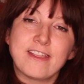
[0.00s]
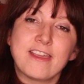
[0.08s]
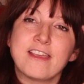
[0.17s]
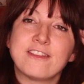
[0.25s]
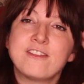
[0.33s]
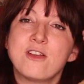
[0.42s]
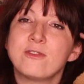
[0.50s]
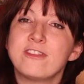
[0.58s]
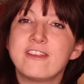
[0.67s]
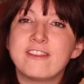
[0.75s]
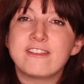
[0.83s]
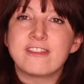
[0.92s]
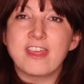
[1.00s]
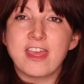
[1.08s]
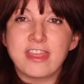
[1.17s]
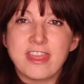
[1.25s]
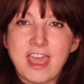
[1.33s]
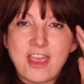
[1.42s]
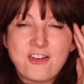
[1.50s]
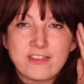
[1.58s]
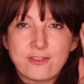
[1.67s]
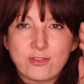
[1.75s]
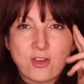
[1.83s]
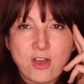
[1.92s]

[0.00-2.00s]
And he has noticed that the areas of the